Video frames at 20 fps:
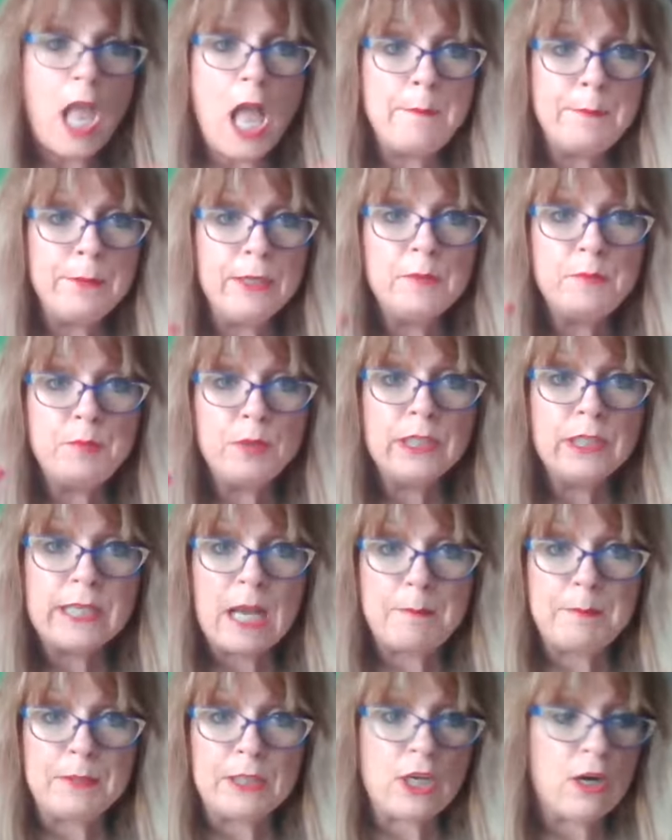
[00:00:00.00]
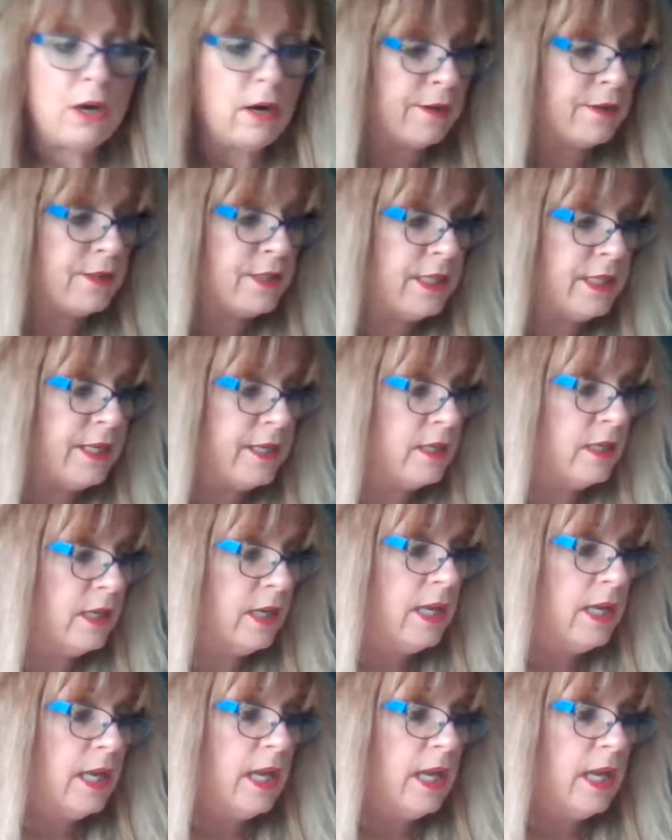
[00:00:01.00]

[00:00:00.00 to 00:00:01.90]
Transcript: I'm going to pull a couple of cards here